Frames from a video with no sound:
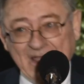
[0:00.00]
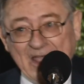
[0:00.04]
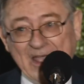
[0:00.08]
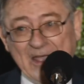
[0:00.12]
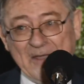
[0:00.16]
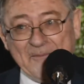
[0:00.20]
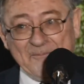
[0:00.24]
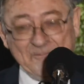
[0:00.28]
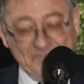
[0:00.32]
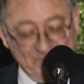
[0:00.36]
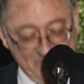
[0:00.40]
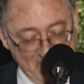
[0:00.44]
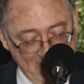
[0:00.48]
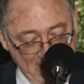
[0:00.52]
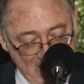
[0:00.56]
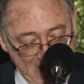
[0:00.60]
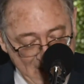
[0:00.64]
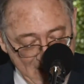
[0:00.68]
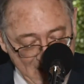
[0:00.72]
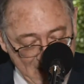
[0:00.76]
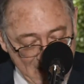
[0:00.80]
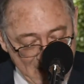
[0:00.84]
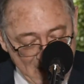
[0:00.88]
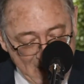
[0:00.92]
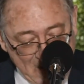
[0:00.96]
Um,
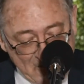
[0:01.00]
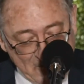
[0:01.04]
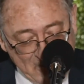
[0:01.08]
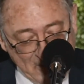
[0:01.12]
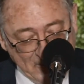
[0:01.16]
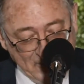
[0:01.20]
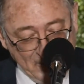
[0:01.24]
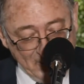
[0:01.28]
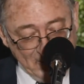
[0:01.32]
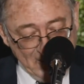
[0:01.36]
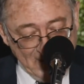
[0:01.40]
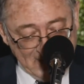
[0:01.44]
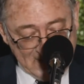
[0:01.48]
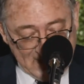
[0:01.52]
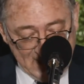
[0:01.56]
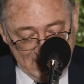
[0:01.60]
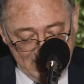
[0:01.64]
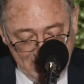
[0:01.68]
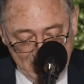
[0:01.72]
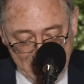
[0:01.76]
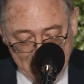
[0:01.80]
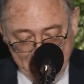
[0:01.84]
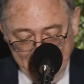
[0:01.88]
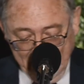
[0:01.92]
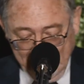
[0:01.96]
before I tell
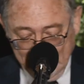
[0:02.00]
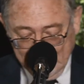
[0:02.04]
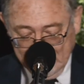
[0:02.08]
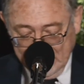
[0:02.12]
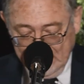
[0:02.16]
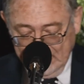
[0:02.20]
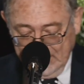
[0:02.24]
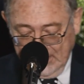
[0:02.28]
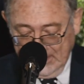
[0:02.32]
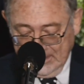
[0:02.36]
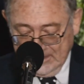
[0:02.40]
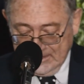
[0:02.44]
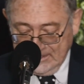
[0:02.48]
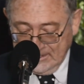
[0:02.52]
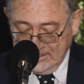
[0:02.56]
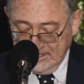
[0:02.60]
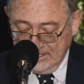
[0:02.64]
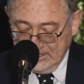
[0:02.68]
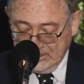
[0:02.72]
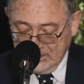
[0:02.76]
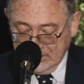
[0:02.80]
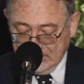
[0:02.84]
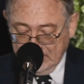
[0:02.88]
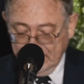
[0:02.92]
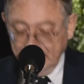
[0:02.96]
you about tonight's
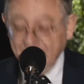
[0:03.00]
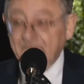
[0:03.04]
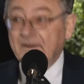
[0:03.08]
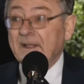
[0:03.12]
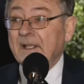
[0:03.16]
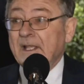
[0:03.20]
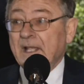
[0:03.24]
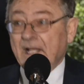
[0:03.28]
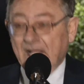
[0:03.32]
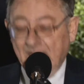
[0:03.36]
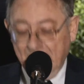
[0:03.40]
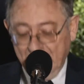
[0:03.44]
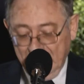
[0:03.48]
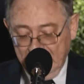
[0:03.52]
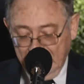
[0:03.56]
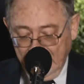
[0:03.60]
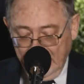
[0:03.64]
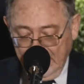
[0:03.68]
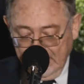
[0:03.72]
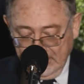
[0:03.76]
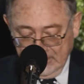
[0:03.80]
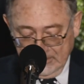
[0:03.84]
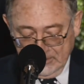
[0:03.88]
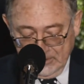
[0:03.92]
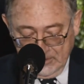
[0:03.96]
session, I would
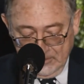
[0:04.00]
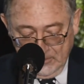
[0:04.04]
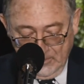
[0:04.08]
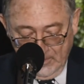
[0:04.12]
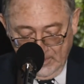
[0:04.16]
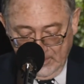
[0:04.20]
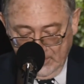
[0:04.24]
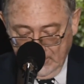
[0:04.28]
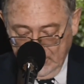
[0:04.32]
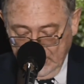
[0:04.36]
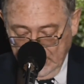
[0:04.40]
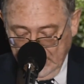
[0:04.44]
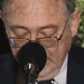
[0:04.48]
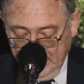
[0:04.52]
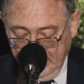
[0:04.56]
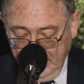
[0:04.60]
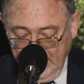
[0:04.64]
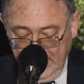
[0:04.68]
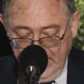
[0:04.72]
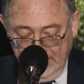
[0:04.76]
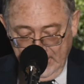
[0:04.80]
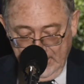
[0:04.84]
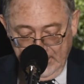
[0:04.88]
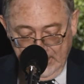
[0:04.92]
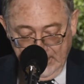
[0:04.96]
like to welcome
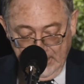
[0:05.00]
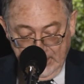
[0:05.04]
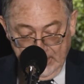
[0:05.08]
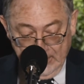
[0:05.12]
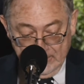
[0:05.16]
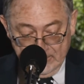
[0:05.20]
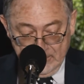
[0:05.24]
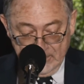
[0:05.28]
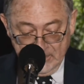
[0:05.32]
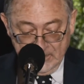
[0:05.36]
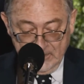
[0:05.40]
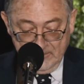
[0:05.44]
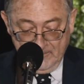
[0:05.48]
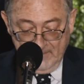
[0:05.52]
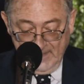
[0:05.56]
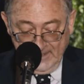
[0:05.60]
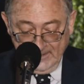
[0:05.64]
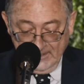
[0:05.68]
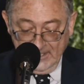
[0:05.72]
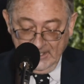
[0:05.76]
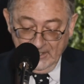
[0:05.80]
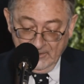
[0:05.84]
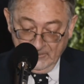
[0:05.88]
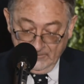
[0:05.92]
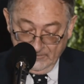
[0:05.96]
um, Sir
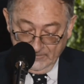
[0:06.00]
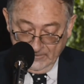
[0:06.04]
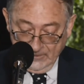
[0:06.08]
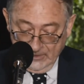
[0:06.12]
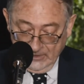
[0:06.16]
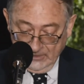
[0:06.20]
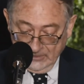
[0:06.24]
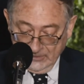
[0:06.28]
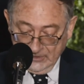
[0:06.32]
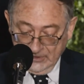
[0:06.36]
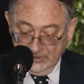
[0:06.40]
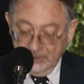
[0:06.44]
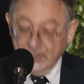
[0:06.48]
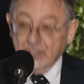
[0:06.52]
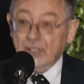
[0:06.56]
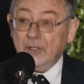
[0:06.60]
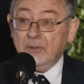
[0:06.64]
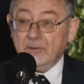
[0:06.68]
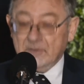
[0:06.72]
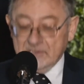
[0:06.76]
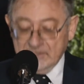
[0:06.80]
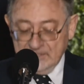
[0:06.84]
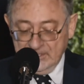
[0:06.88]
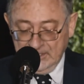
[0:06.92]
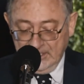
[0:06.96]
Ben Helfgott, who
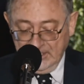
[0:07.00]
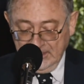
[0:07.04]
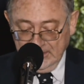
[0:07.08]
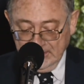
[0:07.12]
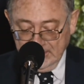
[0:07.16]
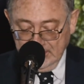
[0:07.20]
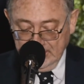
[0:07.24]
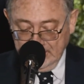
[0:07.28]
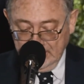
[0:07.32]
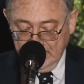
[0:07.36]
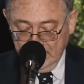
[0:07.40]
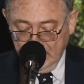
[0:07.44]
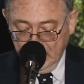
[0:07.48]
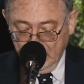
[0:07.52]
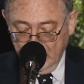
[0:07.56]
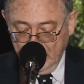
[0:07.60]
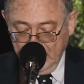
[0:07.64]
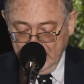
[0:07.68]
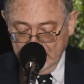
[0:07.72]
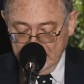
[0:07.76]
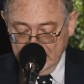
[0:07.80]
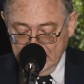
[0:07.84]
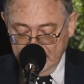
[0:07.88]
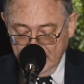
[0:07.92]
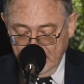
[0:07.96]
was knighted in the
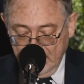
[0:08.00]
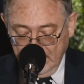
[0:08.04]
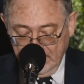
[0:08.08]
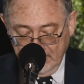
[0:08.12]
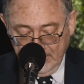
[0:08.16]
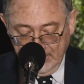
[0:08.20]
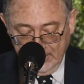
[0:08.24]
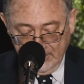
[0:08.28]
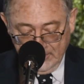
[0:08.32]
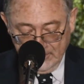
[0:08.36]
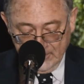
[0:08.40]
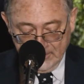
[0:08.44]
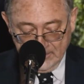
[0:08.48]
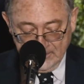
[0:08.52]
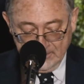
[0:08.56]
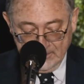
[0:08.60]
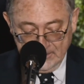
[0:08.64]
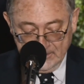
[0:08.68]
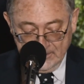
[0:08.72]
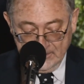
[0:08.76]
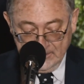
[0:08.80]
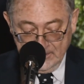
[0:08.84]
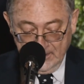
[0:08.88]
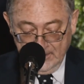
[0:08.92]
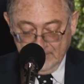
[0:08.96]
Queen's Birthday Honours
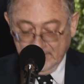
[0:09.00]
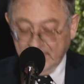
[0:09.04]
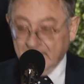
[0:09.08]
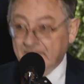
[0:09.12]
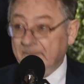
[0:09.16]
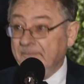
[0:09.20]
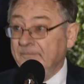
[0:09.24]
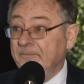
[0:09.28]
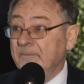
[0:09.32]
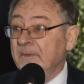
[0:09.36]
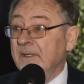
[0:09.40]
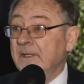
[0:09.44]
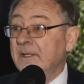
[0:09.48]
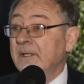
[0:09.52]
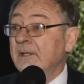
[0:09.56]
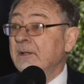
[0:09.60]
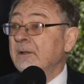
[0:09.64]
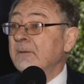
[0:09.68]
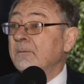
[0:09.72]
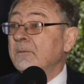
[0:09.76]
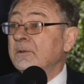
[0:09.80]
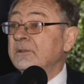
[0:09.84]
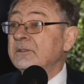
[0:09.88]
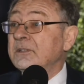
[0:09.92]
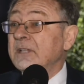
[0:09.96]
this summer.
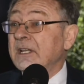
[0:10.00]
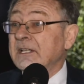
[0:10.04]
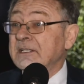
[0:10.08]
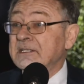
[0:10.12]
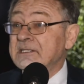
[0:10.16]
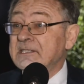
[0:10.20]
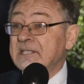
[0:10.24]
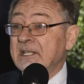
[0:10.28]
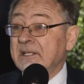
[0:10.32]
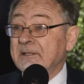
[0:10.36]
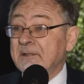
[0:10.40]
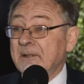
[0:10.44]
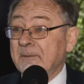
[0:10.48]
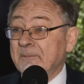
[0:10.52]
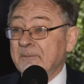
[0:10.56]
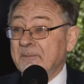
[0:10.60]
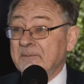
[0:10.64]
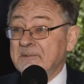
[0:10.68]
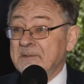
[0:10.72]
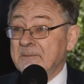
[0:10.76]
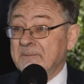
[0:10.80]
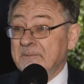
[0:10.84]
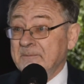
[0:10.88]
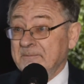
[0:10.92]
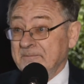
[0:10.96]
Would you like to stand up?
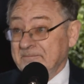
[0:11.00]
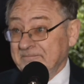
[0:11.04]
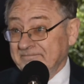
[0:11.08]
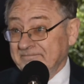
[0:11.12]
Um,